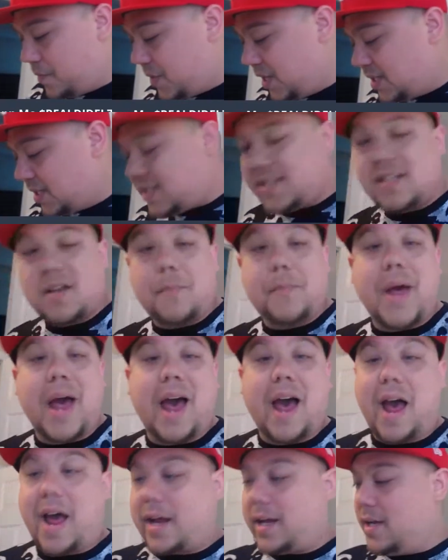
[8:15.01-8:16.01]
This is a
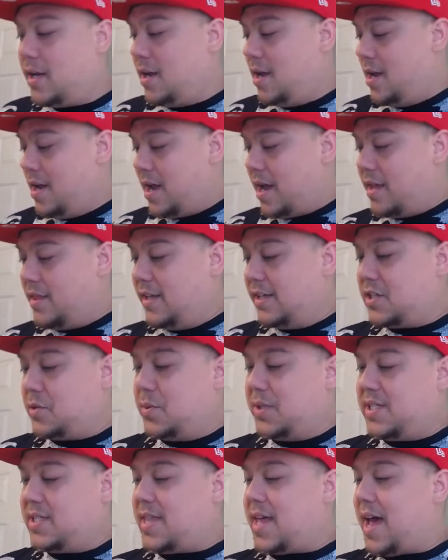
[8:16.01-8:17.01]
pack. And this
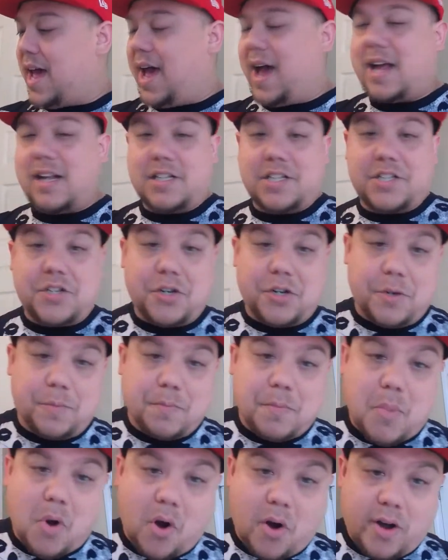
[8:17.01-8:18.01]
was the Aston
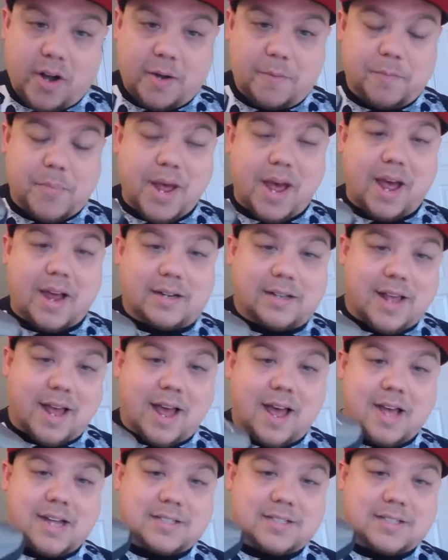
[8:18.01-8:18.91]
Martin pack.